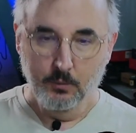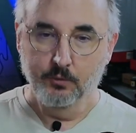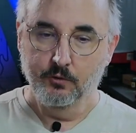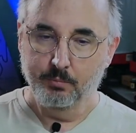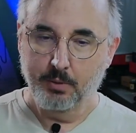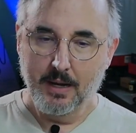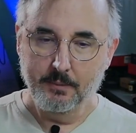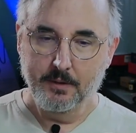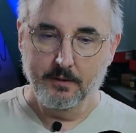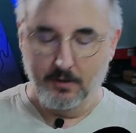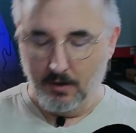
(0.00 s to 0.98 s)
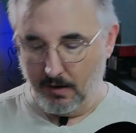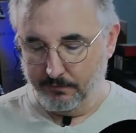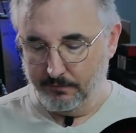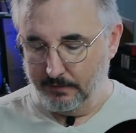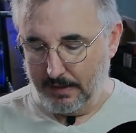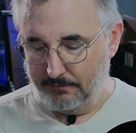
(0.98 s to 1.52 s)
which is probably a
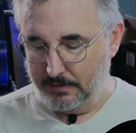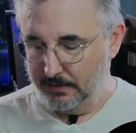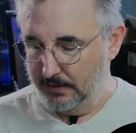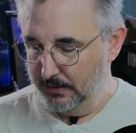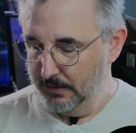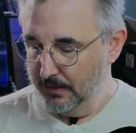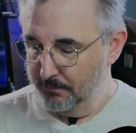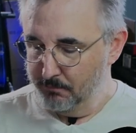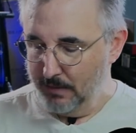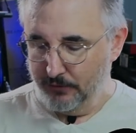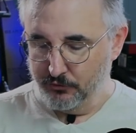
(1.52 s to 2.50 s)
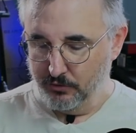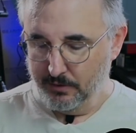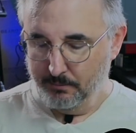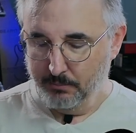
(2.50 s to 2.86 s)
cost-saving measure,